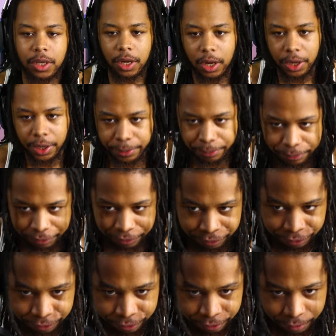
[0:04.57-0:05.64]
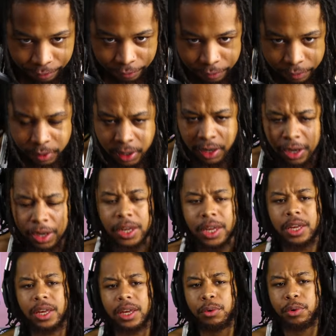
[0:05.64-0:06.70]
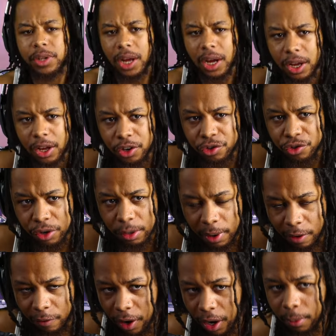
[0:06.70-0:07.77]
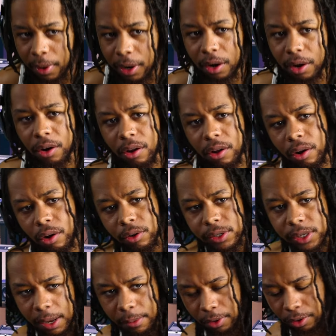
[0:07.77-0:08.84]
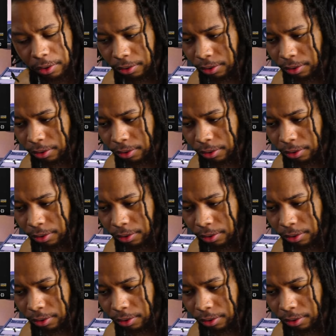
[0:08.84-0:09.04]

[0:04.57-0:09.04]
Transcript: Um, he he he was like a drill rapper fan about a, a, long time ago,